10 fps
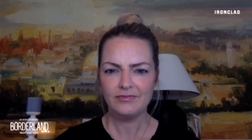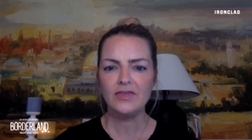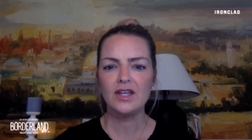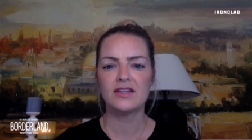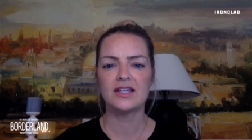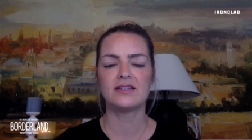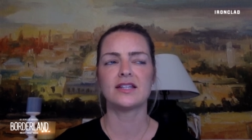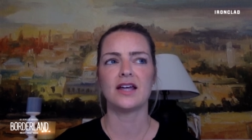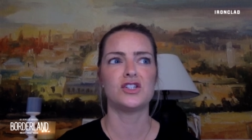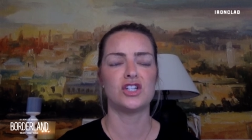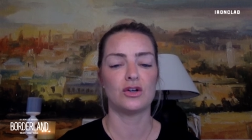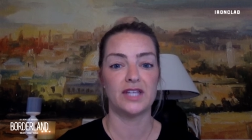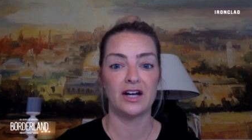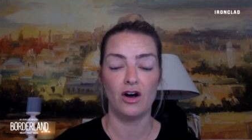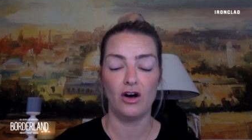these N G Os
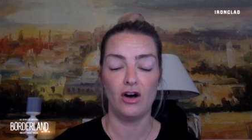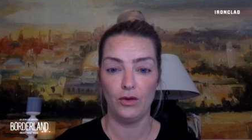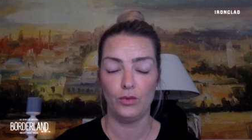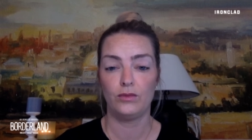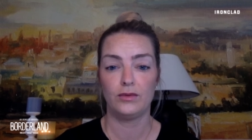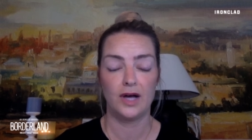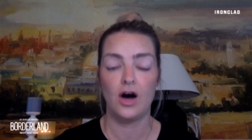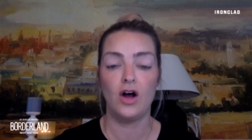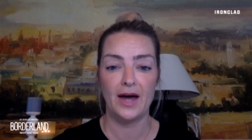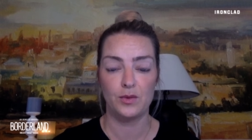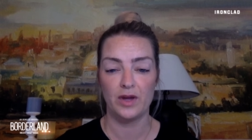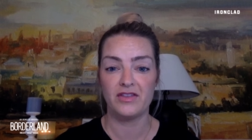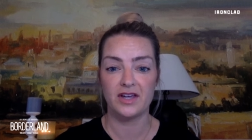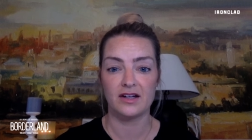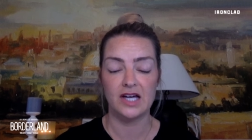had all uh, all had one
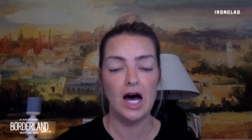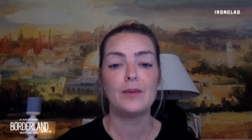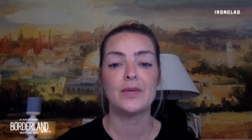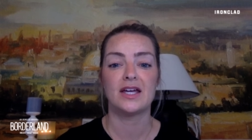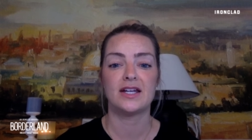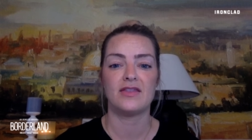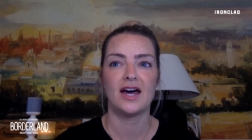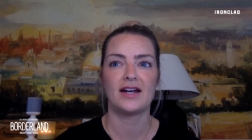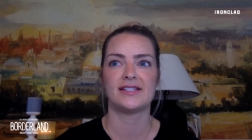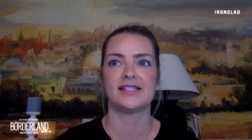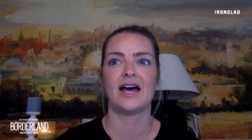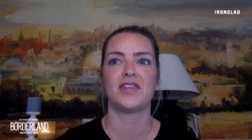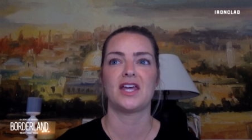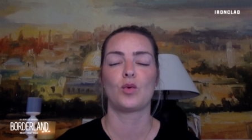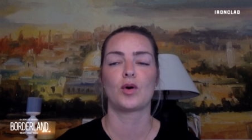thing in common, and that is that
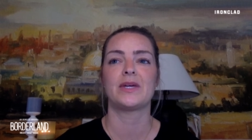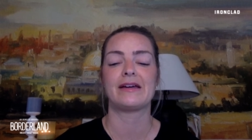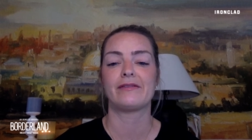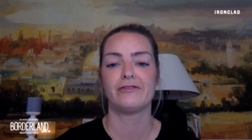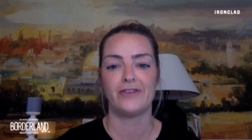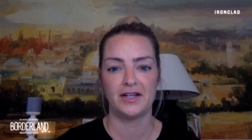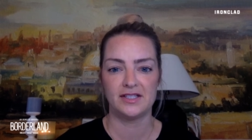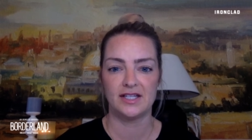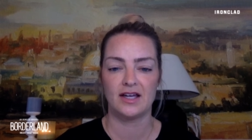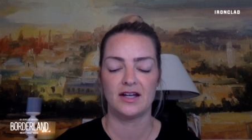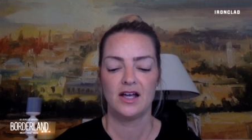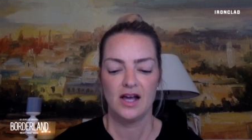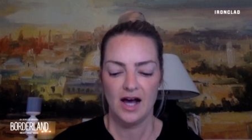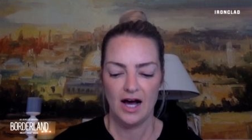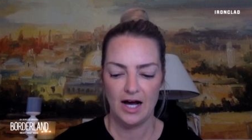they were being funded
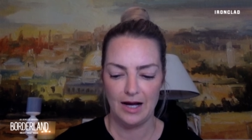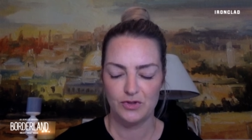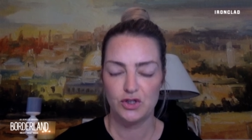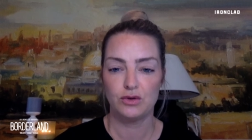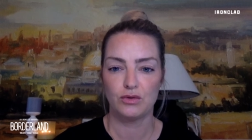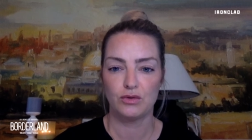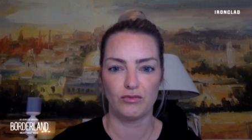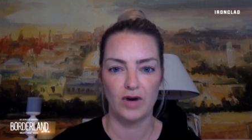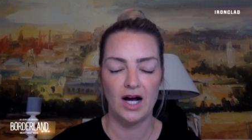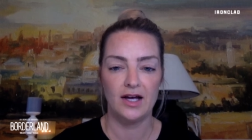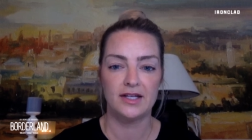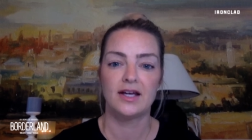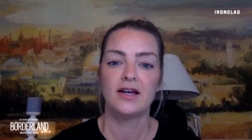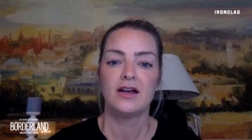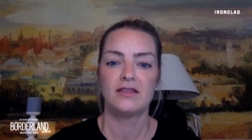um, to run
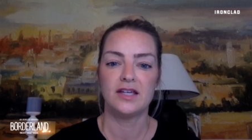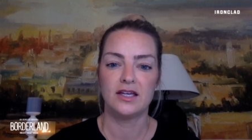the